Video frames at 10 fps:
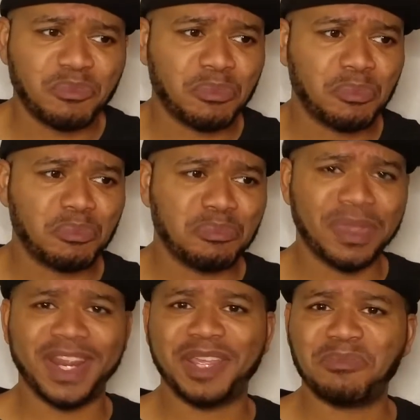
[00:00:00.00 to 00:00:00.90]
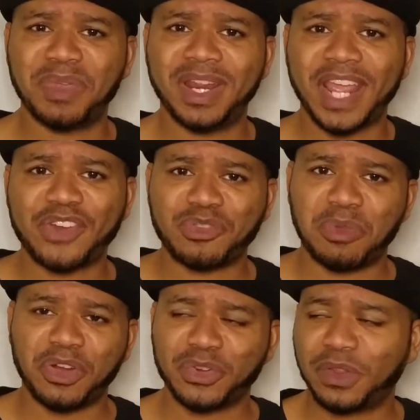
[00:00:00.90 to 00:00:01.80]
many, many
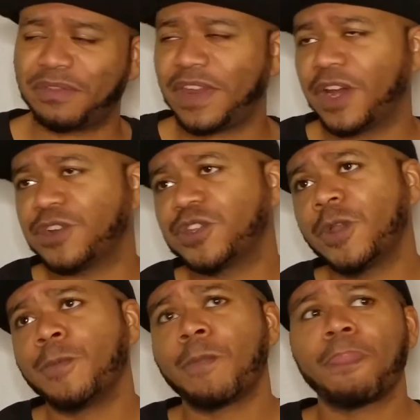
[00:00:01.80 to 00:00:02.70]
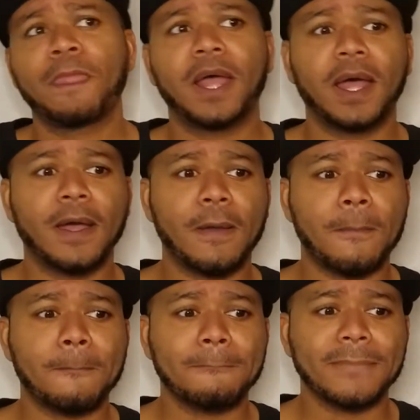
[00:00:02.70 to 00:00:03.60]
extramarital affairs. Um,
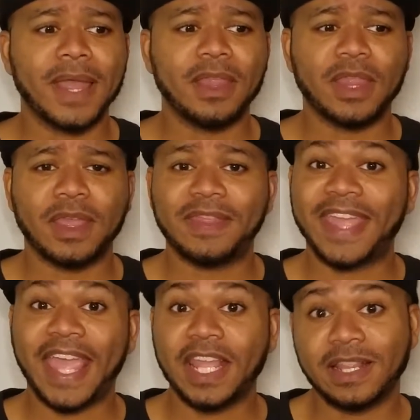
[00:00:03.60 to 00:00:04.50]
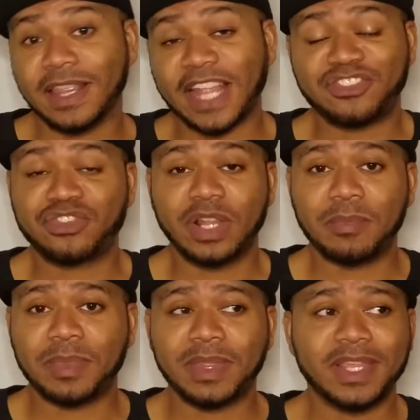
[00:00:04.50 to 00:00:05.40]
and the aide lets slip
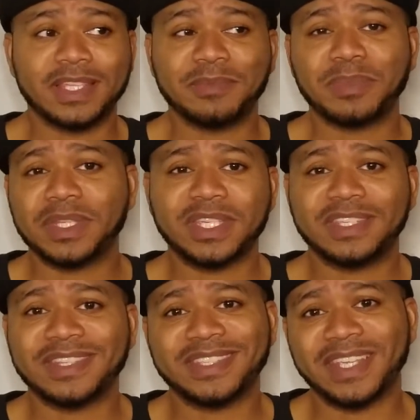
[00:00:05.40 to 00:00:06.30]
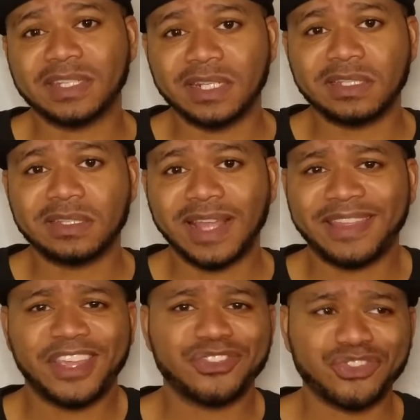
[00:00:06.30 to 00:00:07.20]
that this, this is in the sixties. Like,
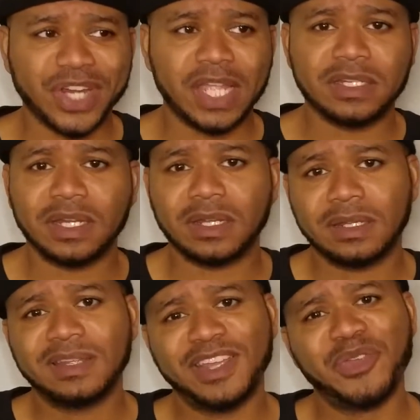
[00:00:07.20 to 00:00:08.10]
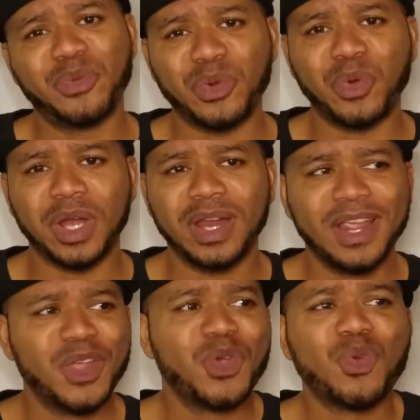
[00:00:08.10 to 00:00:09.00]
things are changing. we're
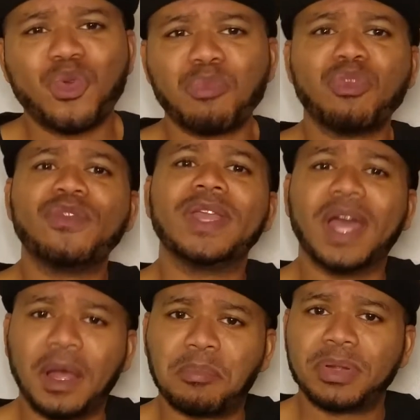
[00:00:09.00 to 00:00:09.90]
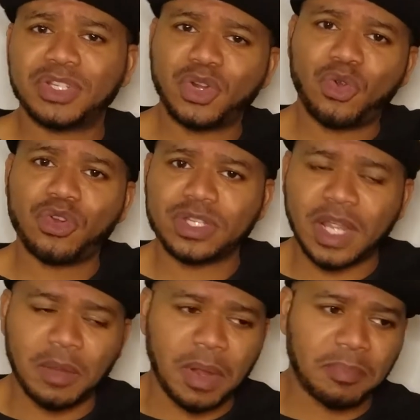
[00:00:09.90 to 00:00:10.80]
we're moving up towards
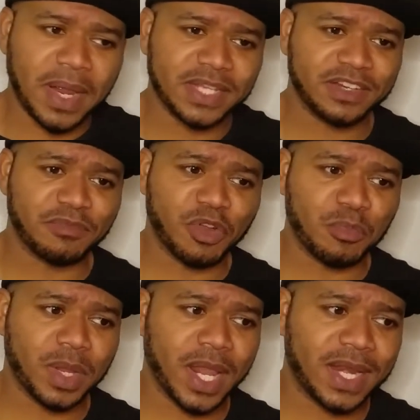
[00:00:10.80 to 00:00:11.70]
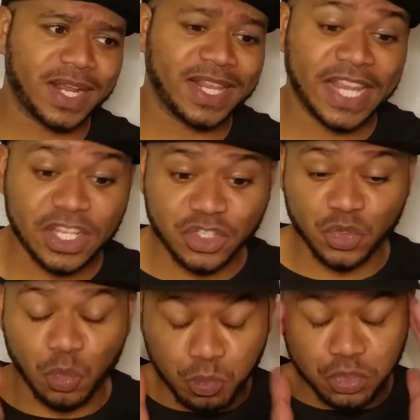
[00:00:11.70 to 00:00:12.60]
a, a positive moment, and
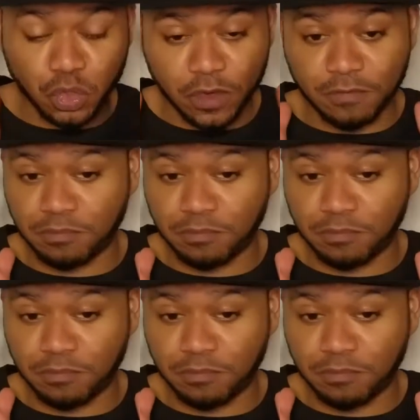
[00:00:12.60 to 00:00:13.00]
Clinton's sort of